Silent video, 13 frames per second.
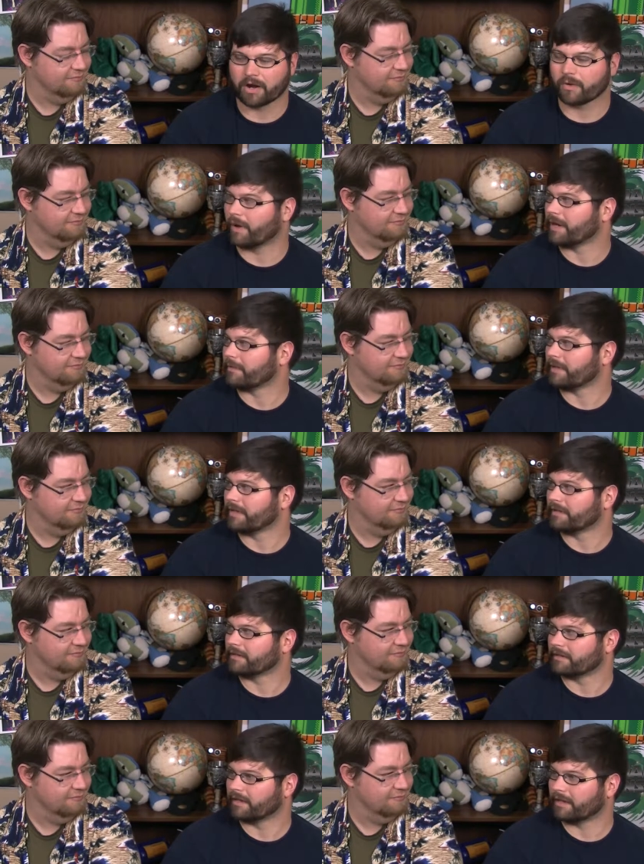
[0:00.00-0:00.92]
Speaker 1: quite a bit
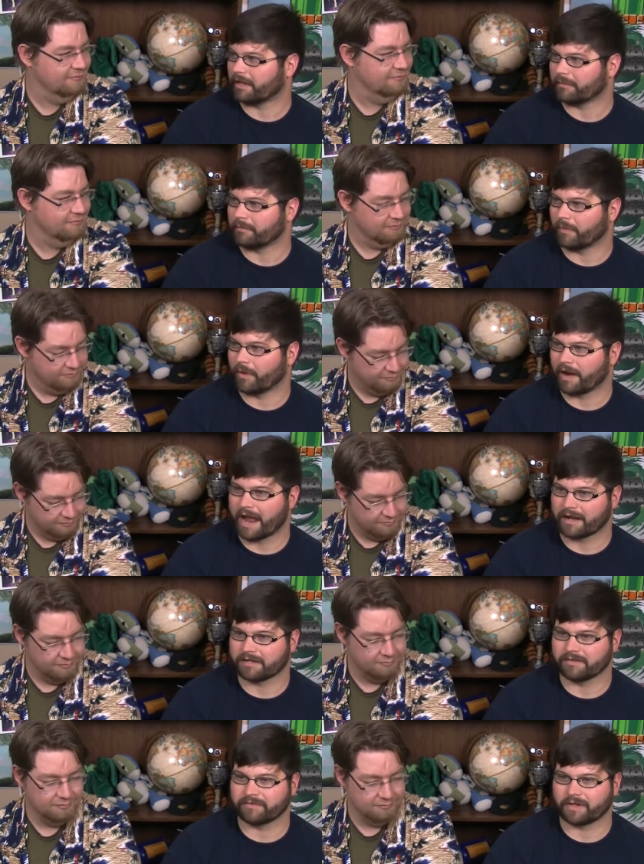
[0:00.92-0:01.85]
uh, more
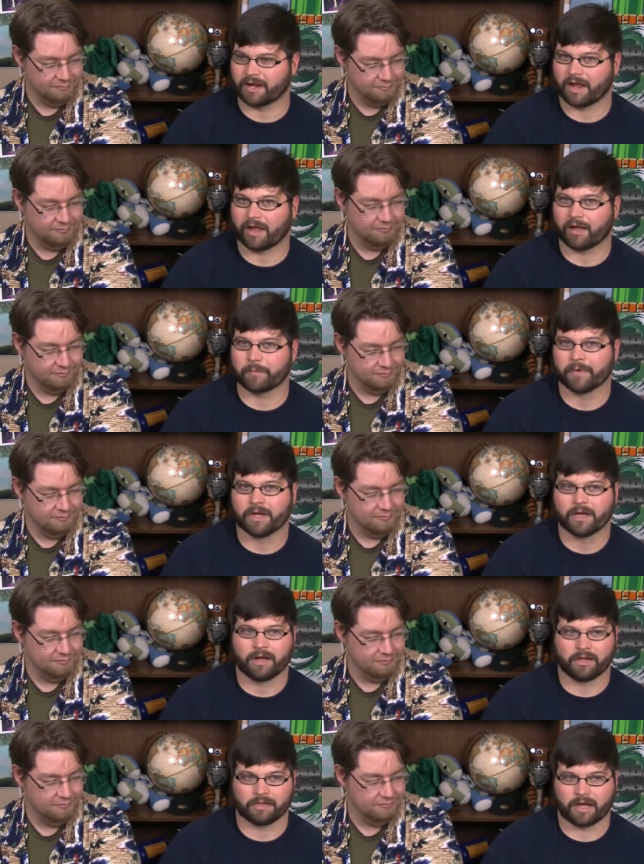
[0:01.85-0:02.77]
active than I am.
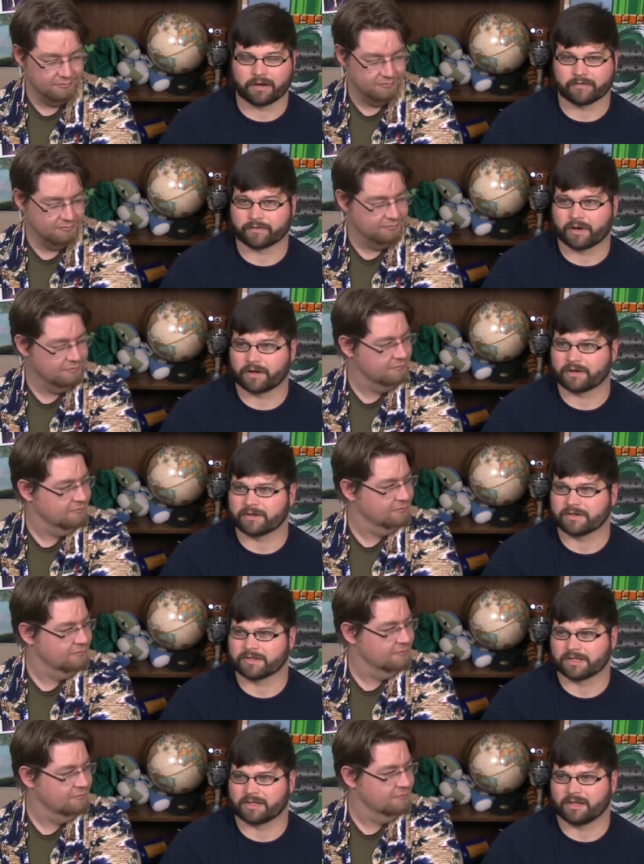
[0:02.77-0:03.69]
A lot of
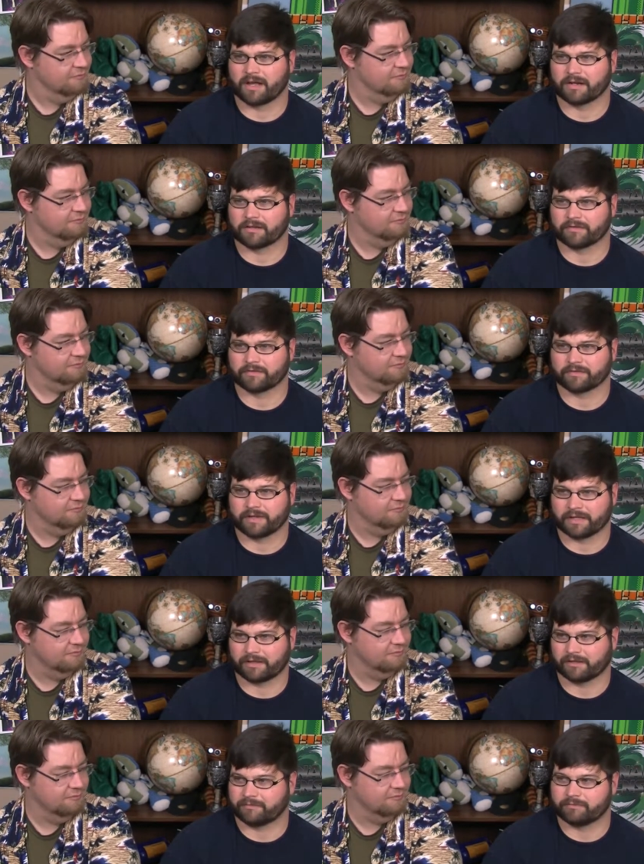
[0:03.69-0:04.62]
runners, a lot of
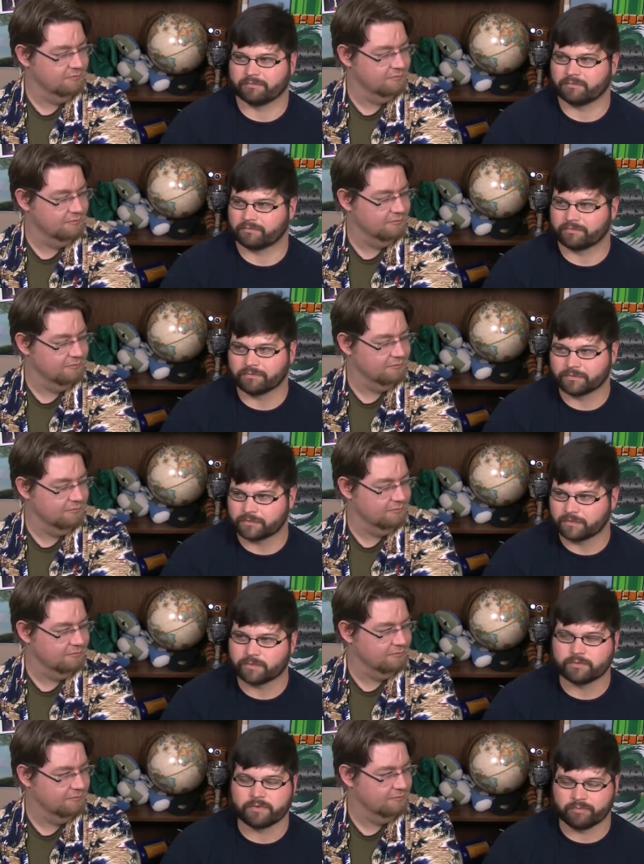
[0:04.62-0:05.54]
like
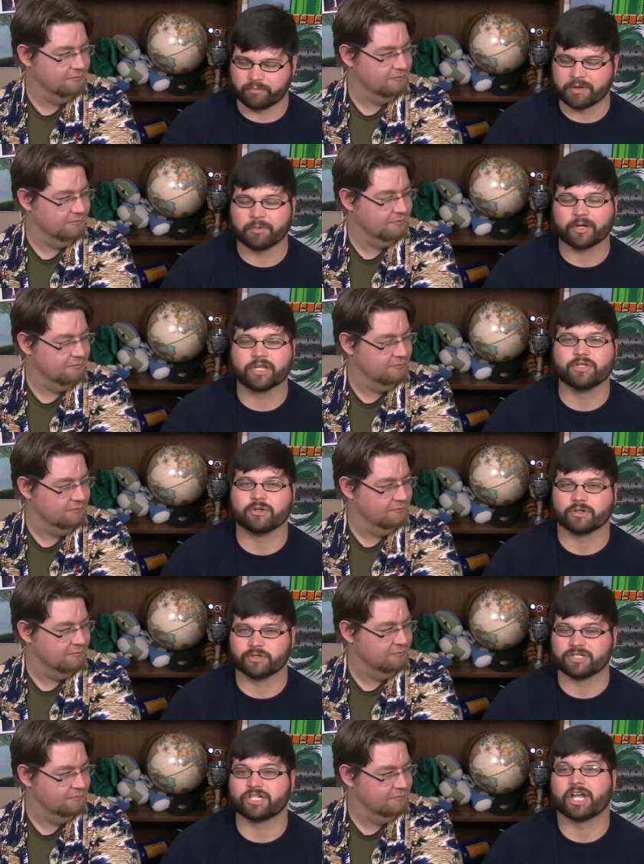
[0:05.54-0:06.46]
people can
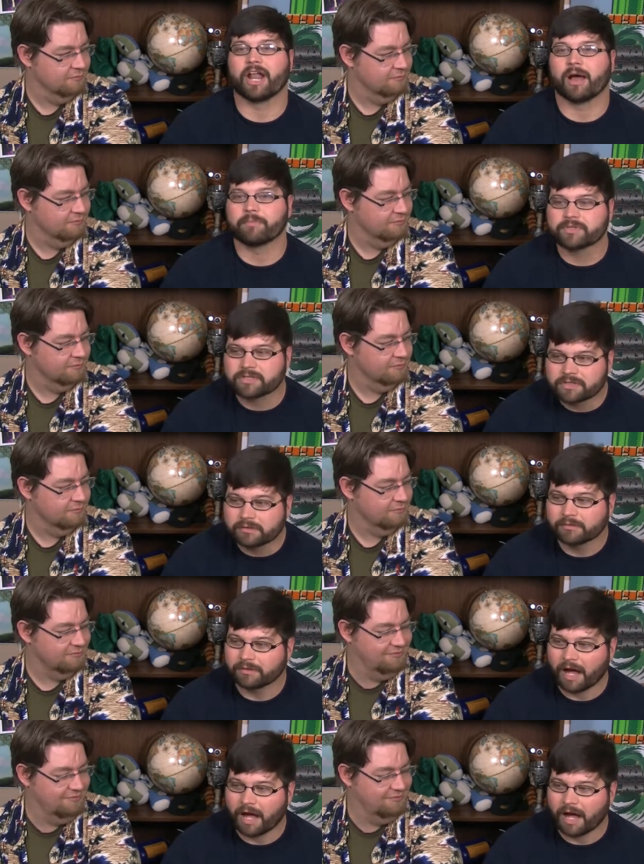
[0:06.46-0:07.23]
do chin ups.